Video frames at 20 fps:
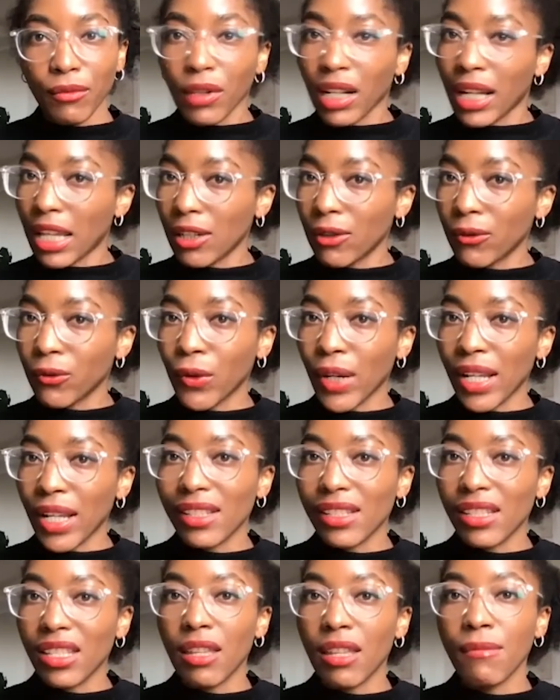kind of
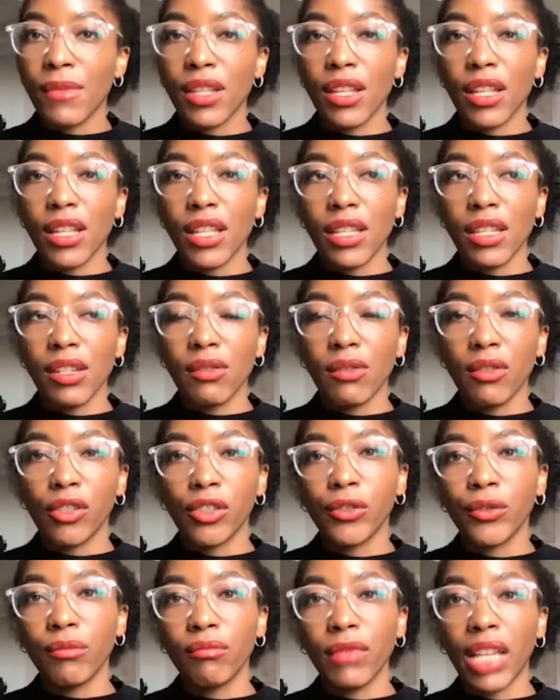racism,
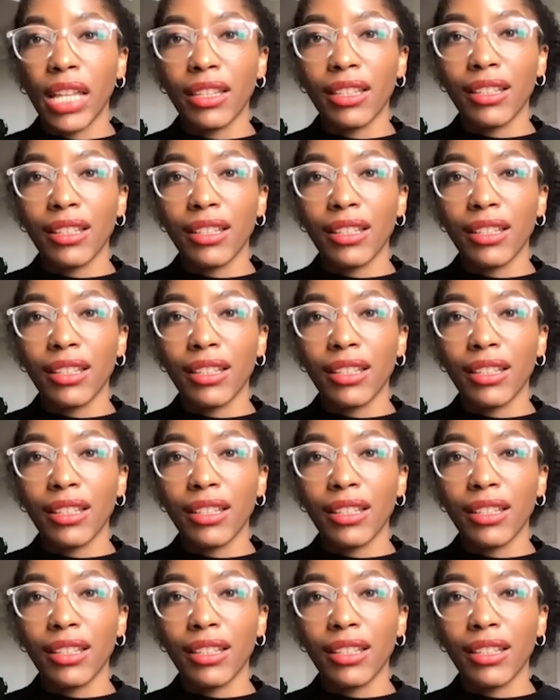like,